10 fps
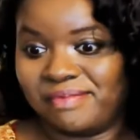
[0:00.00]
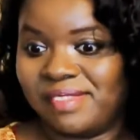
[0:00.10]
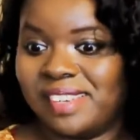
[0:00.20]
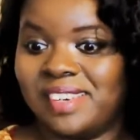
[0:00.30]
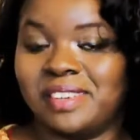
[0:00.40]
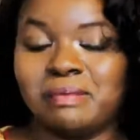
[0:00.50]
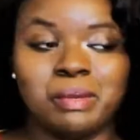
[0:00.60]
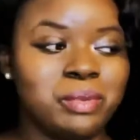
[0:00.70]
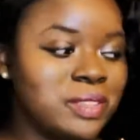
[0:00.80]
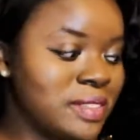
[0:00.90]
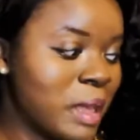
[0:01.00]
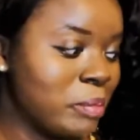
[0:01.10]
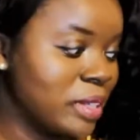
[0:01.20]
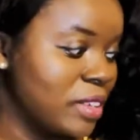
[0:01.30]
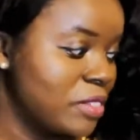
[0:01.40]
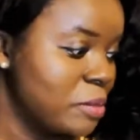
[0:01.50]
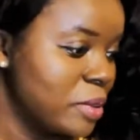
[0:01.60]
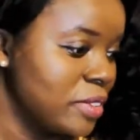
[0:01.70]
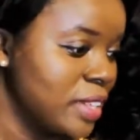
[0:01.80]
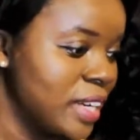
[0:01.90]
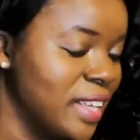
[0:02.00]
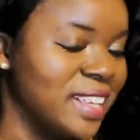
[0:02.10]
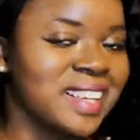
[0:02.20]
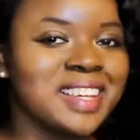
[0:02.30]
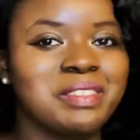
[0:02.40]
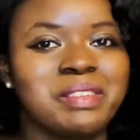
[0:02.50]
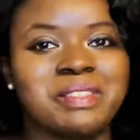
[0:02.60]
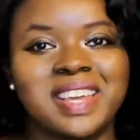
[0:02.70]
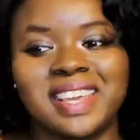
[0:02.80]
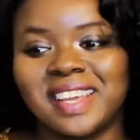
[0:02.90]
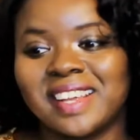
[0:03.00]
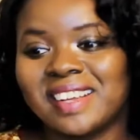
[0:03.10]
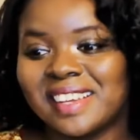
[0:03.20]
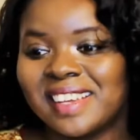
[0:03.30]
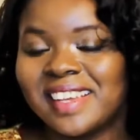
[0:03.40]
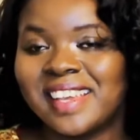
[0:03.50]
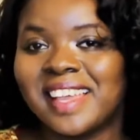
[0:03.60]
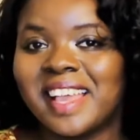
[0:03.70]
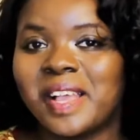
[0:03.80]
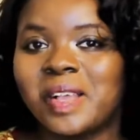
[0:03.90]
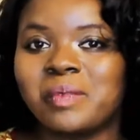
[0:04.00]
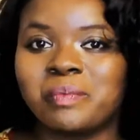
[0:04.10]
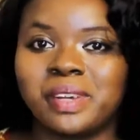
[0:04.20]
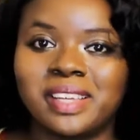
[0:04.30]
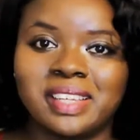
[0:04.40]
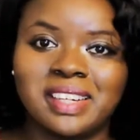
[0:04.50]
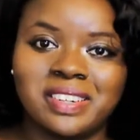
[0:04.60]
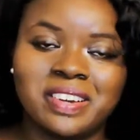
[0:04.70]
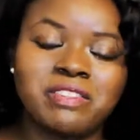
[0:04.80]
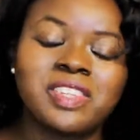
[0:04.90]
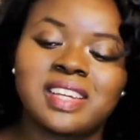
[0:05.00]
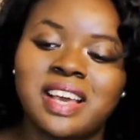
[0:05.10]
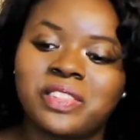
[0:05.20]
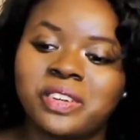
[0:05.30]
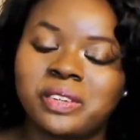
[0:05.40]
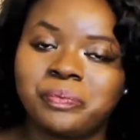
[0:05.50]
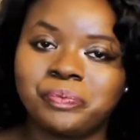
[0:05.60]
maybe it's that believable that it could be my hair. But I've seen other,